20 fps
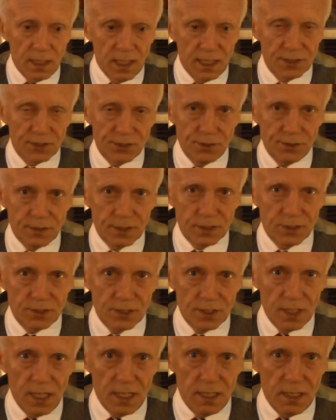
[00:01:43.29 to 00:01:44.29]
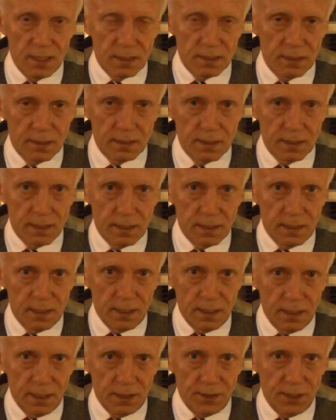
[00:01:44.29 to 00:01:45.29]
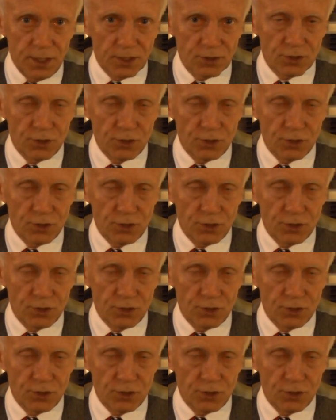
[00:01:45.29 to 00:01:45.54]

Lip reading: As you can see, in the year